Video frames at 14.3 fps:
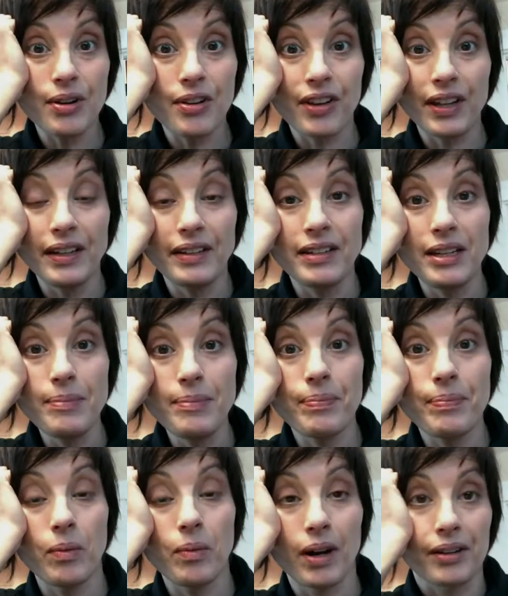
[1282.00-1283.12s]
is any deep
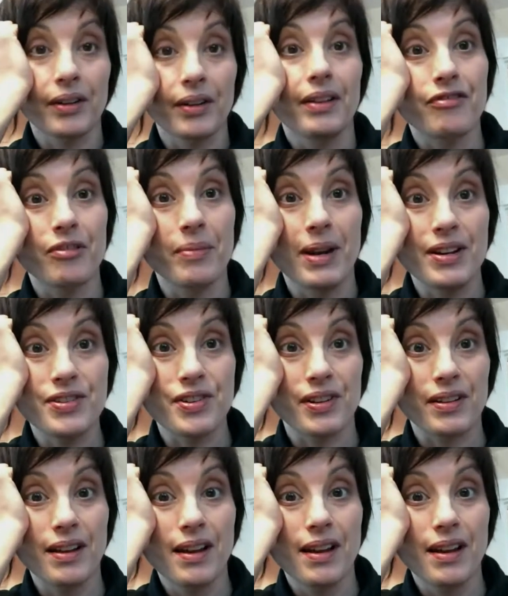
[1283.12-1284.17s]
water information,